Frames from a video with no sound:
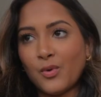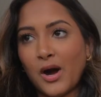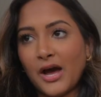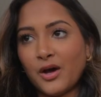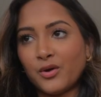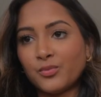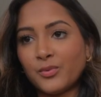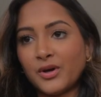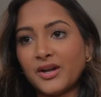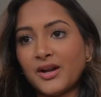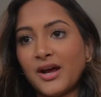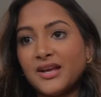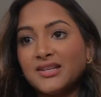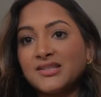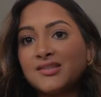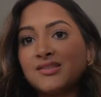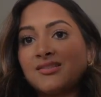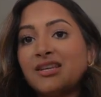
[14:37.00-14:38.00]
Wild One.
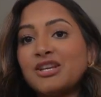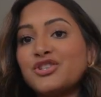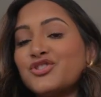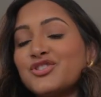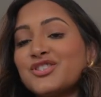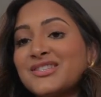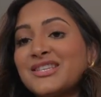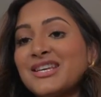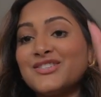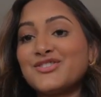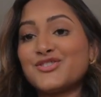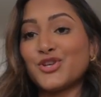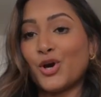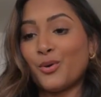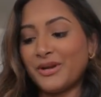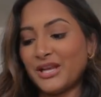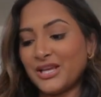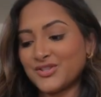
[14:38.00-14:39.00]
I get, just get
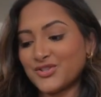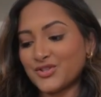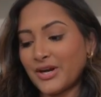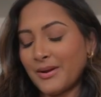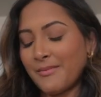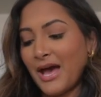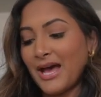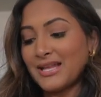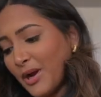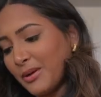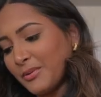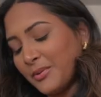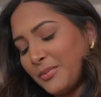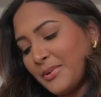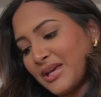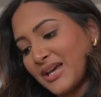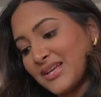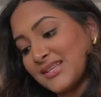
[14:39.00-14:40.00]
so many Instagram ads, probably
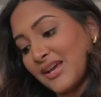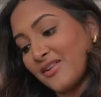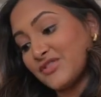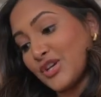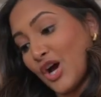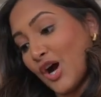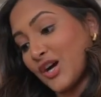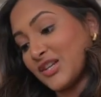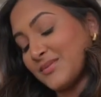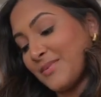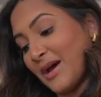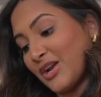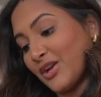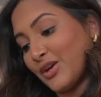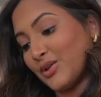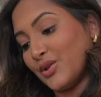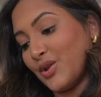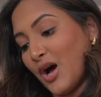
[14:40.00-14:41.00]
because I've talked
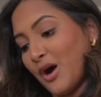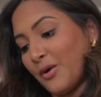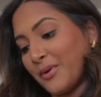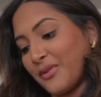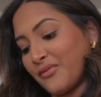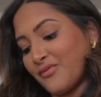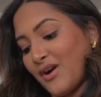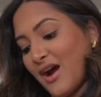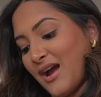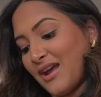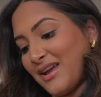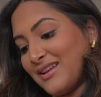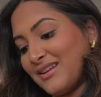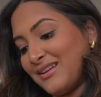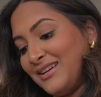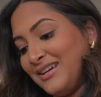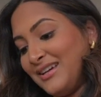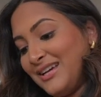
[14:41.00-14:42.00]
about it a lot with
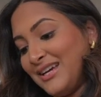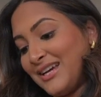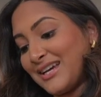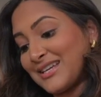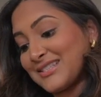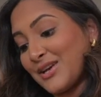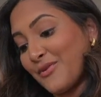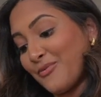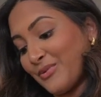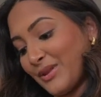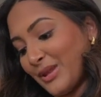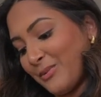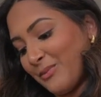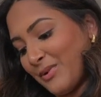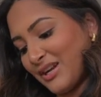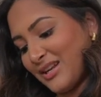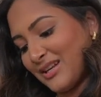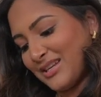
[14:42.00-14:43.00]
Ryan, because I really
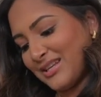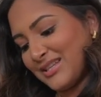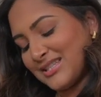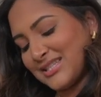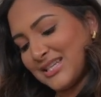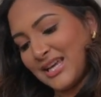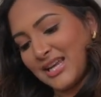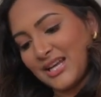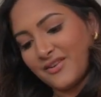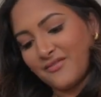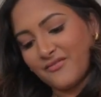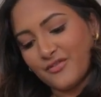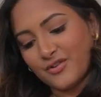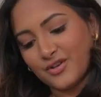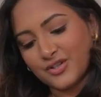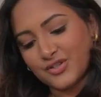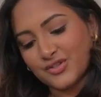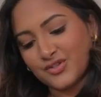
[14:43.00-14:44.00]
wanted to get it
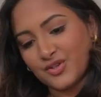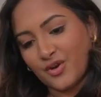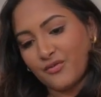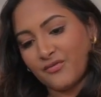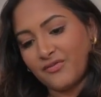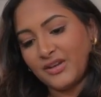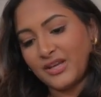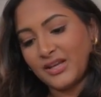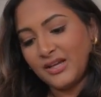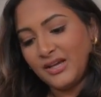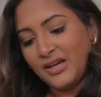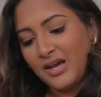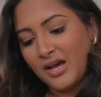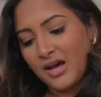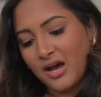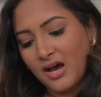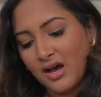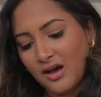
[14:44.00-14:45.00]
for Sophie.
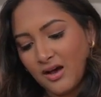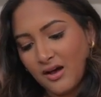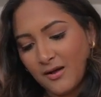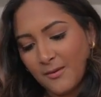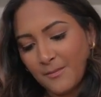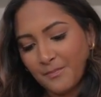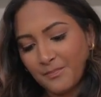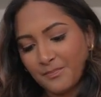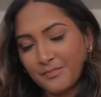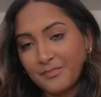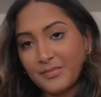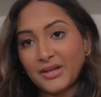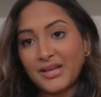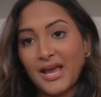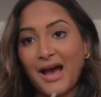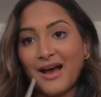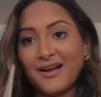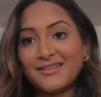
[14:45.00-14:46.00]
Um,
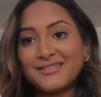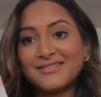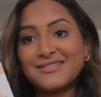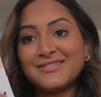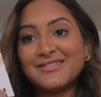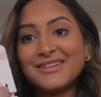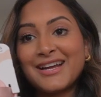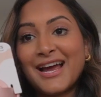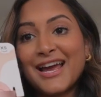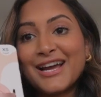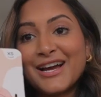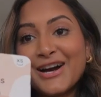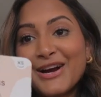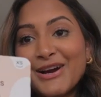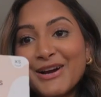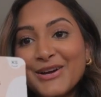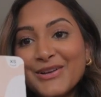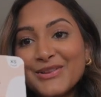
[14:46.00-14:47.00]
but yeah, I
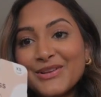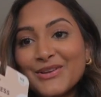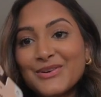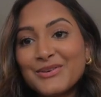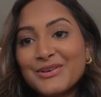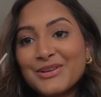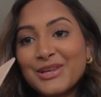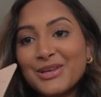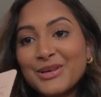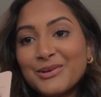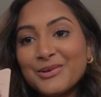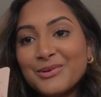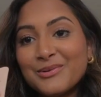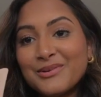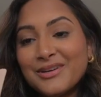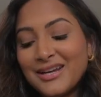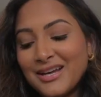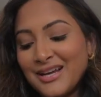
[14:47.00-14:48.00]
got her a little
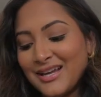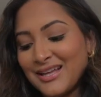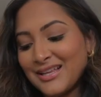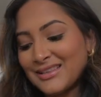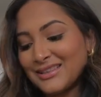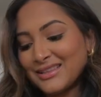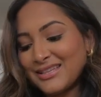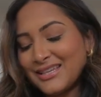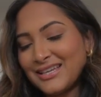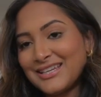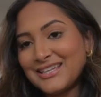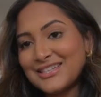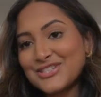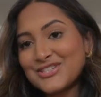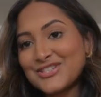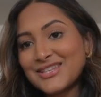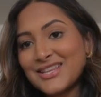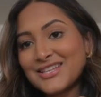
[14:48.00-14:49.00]
cute
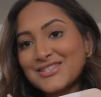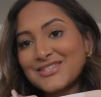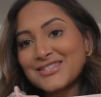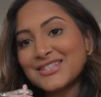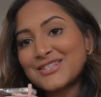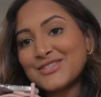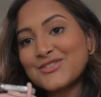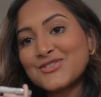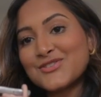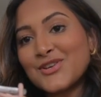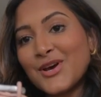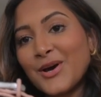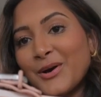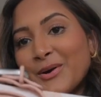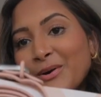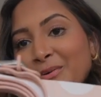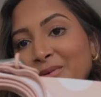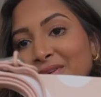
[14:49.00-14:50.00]
leash that's like
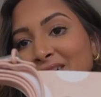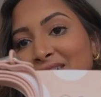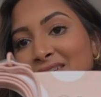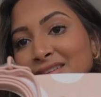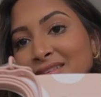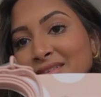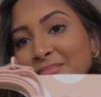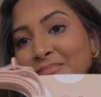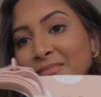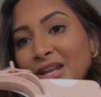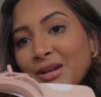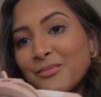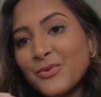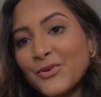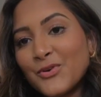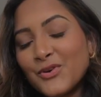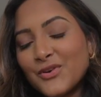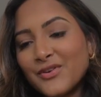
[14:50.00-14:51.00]
so
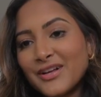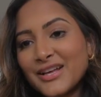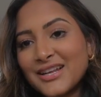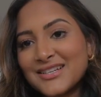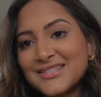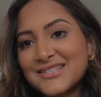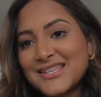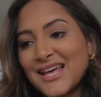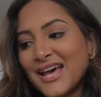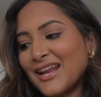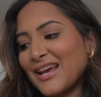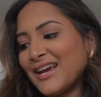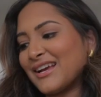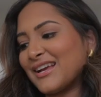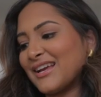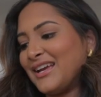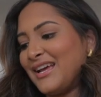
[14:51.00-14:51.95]
minimal and aesthetic